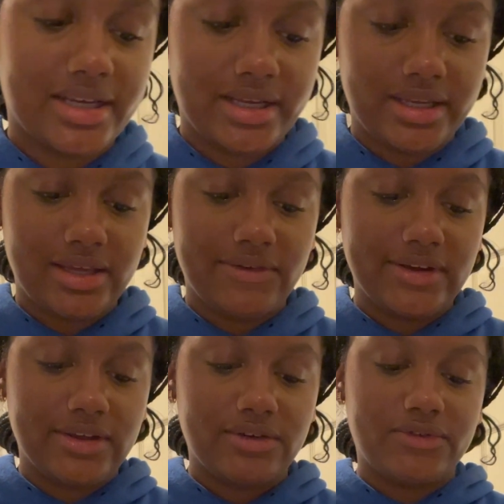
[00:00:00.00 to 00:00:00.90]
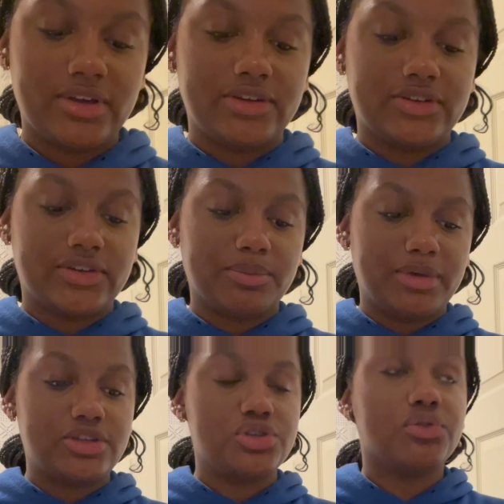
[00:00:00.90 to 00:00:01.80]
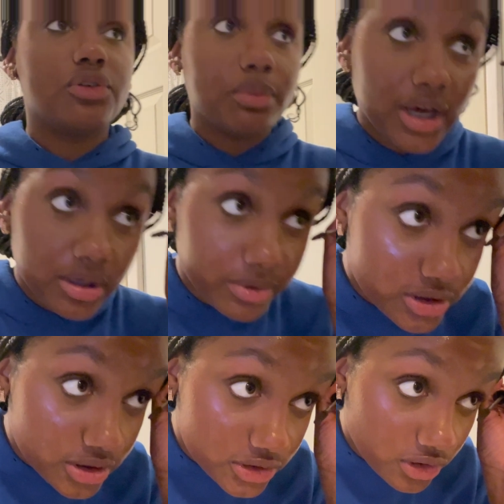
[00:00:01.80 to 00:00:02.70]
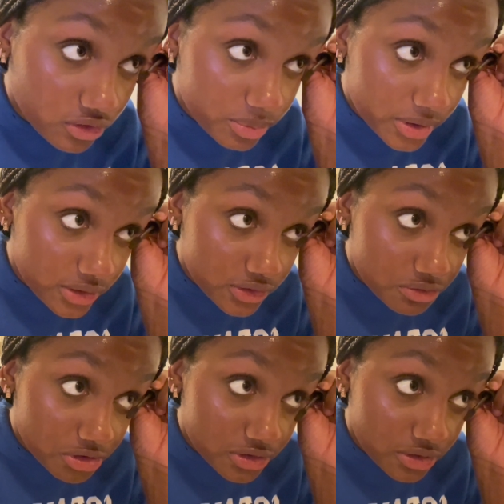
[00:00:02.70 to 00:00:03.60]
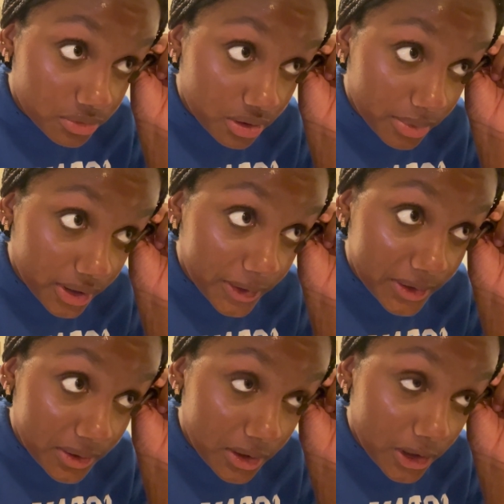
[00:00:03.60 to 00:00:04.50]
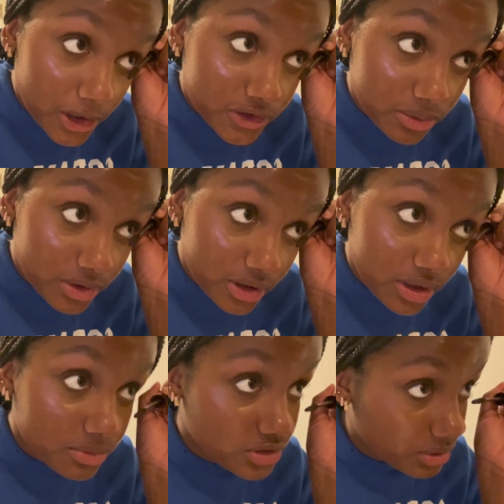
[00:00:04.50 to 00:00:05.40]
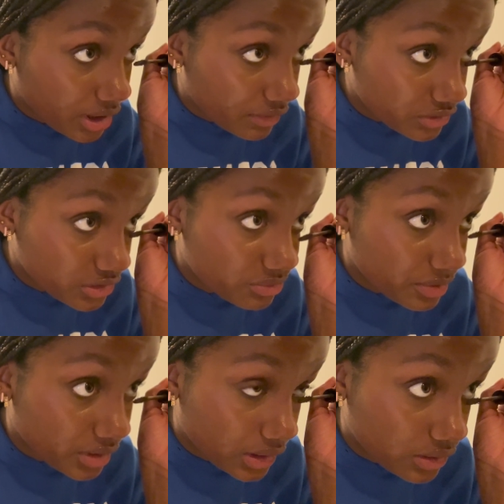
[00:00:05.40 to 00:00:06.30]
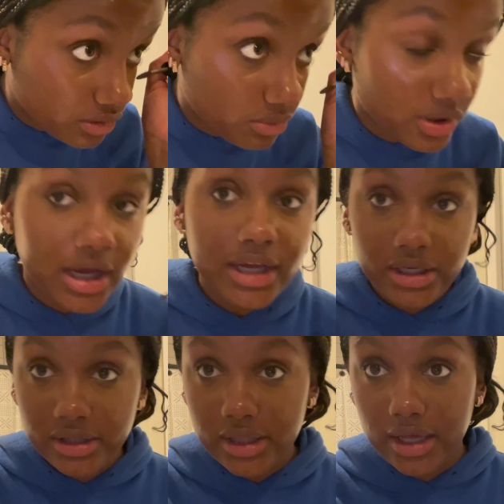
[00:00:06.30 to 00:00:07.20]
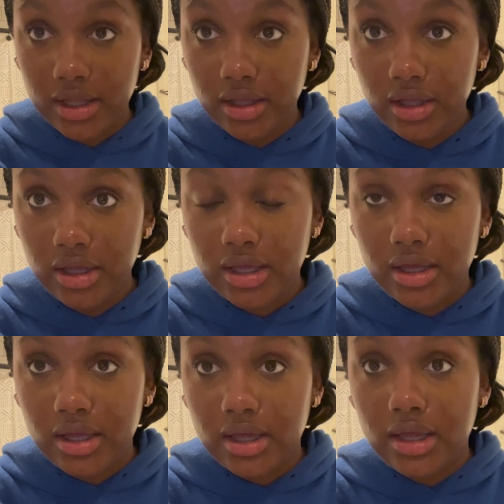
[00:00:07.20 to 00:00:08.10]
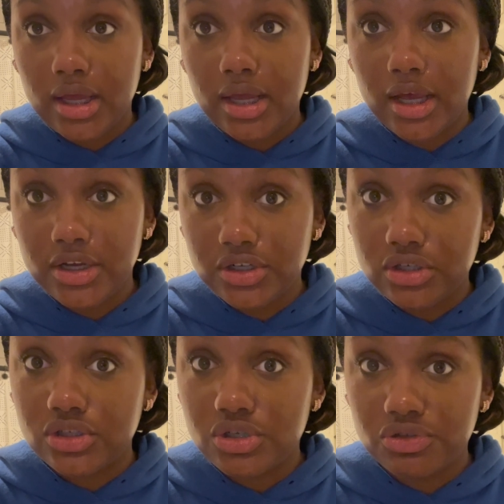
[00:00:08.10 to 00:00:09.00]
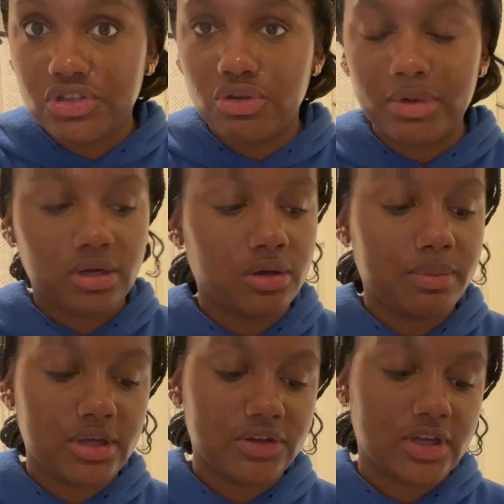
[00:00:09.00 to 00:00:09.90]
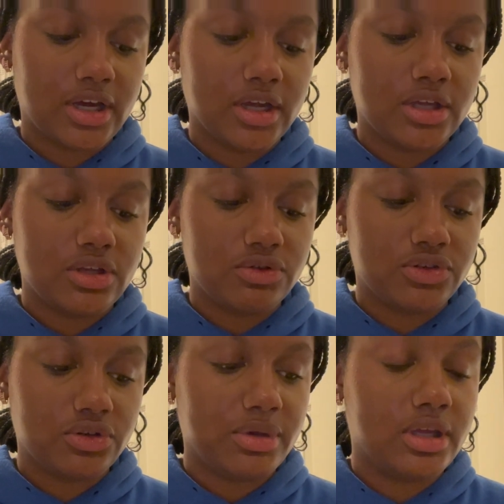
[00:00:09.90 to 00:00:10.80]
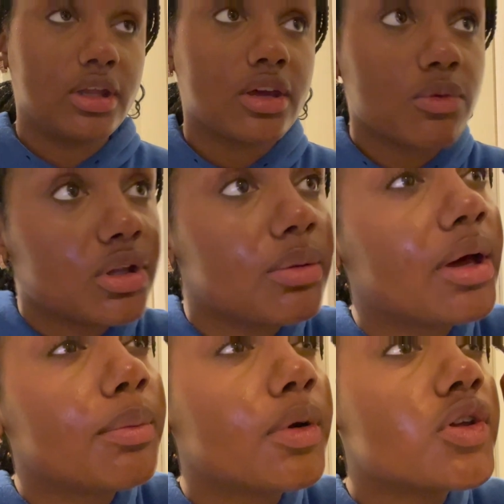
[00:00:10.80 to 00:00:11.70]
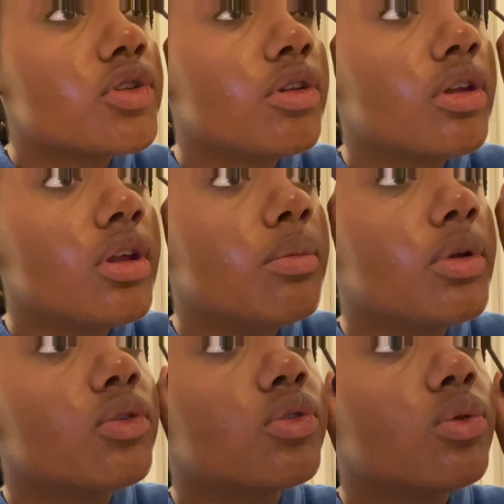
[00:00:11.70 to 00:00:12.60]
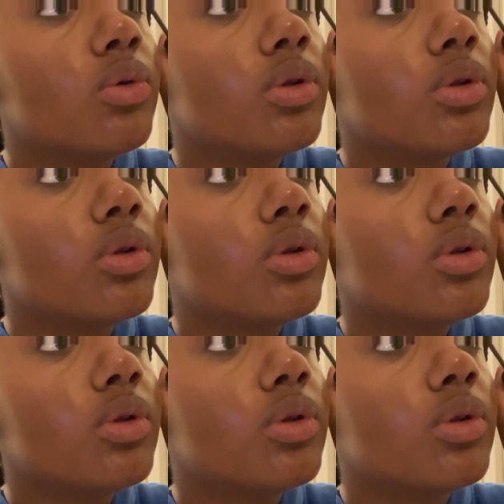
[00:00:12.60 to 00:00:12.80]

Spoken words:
And even if it makes you feel bad about yourself because you did something bad, sometimes you have to just be like, you know what, I did that. and choose to do better, because I used to be like a really bad person in middle school.